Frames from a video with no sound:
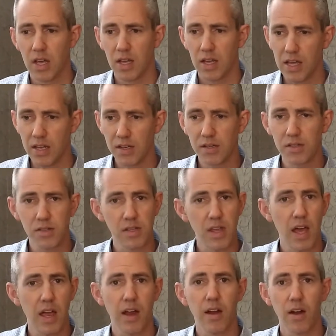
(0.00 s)
is
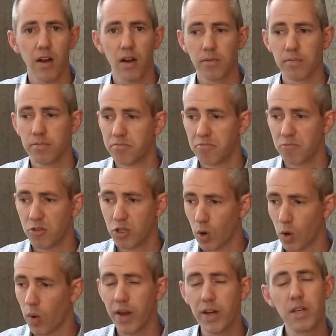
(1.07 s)
there
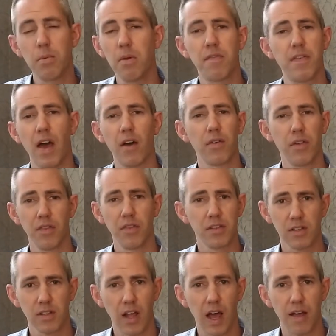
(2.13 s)
joy to be found in this
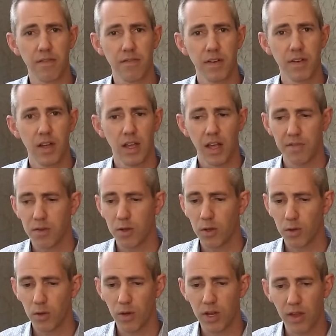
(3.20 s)
life? If you
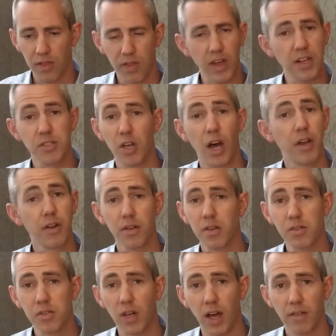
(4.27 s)
look at things under the
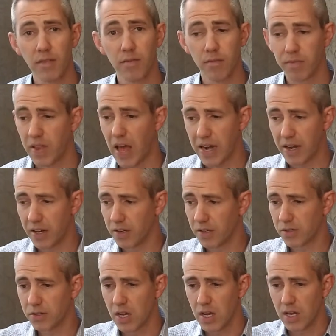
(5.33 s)
sun, that is,
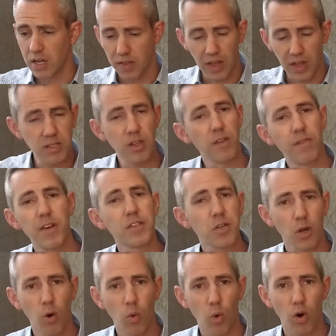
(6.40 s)
things in the
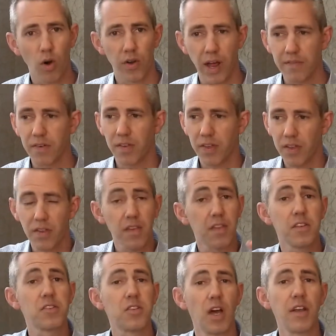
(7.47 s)
physical world, everything that the
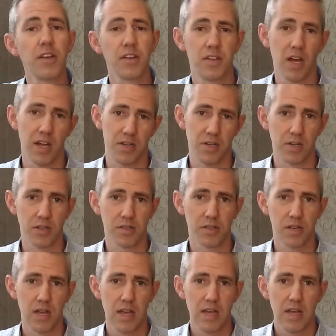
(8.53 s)
sun touches,
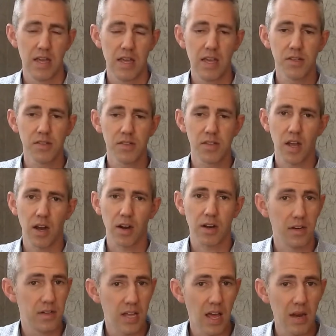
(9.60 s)
is there
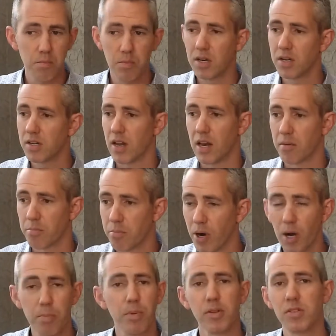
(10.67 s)
contentment and
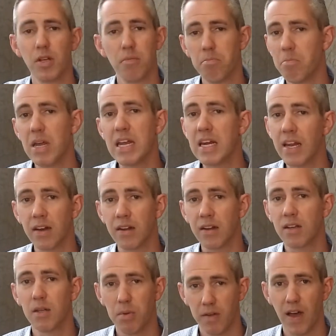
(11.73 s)
purpose and meaning to
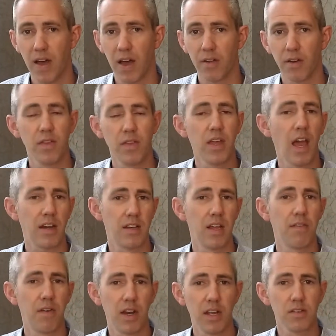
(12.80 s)
be found in the
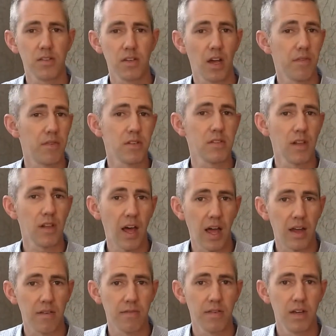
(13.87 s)
activities of this life?